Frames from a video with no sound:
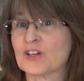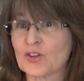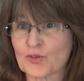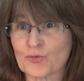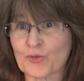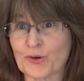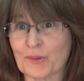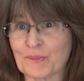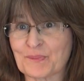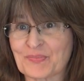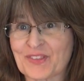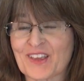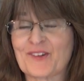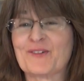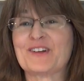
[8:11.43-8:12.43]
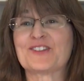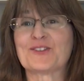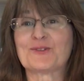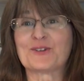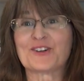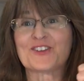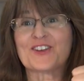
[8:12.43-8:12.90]
in the room.
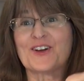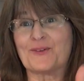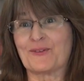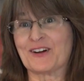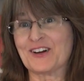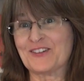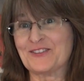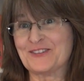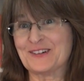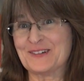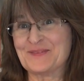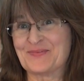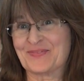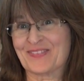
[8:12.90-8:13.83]
Weasel words are wonderful.